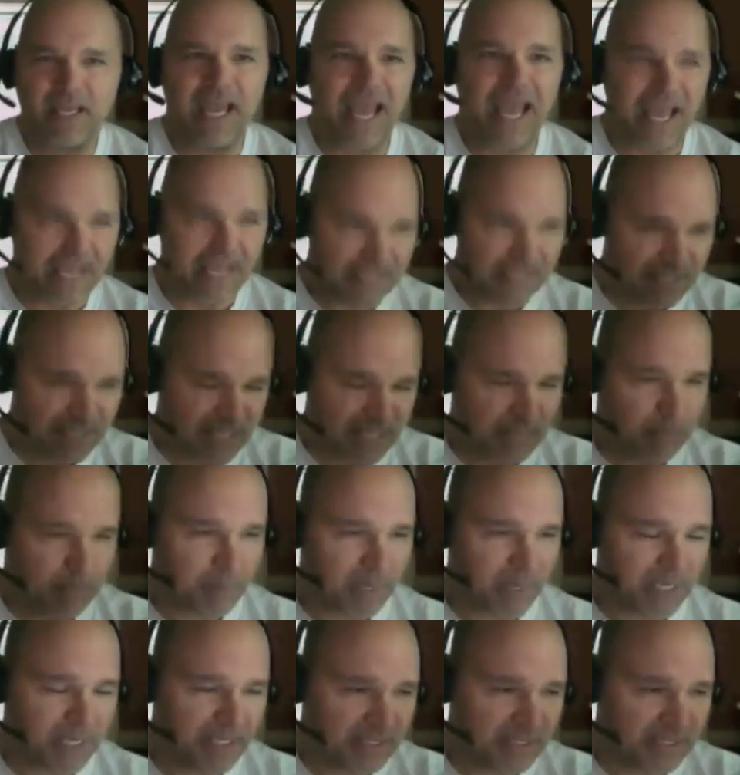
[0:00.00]
As they
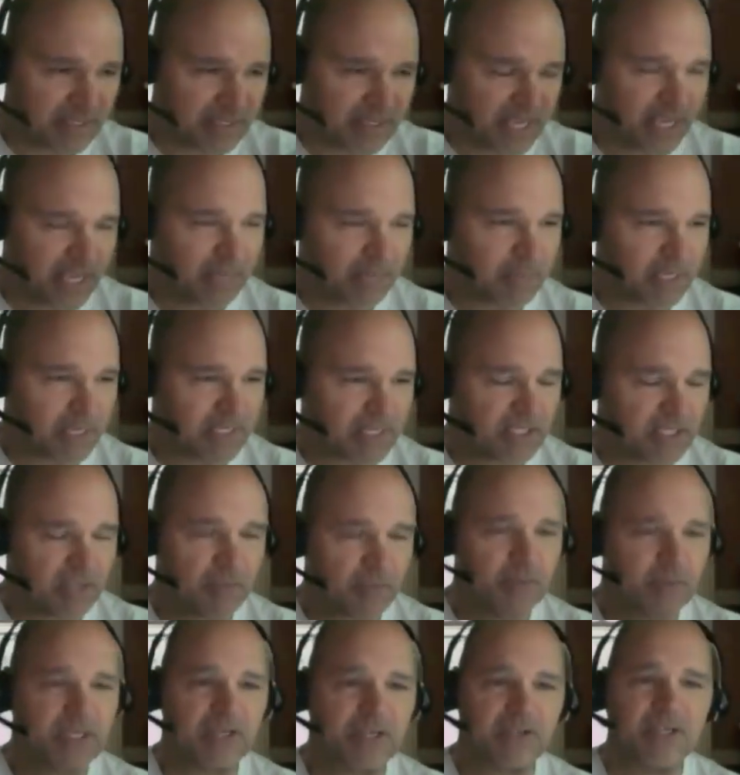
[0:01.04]
bite and take pieces
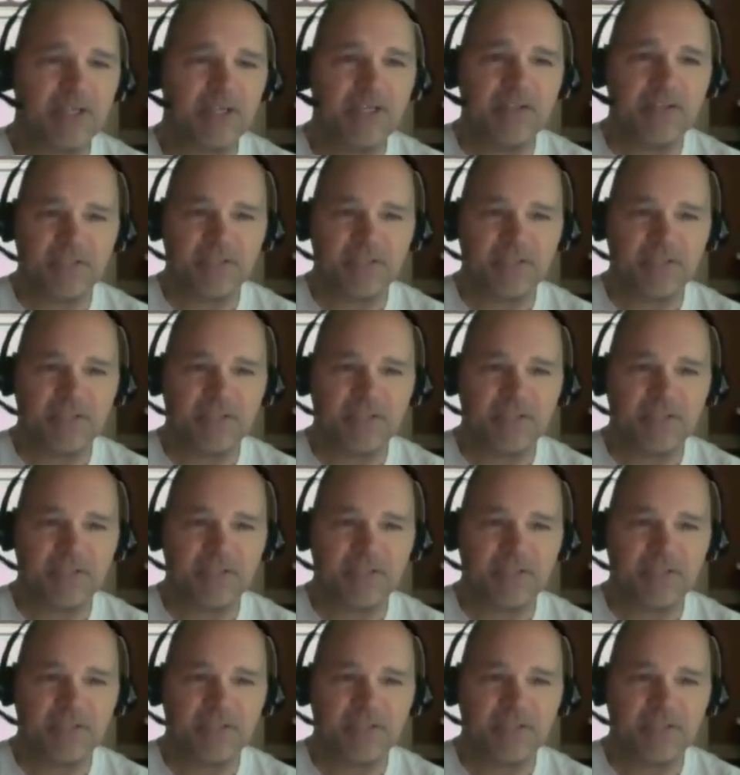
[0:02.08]
over here,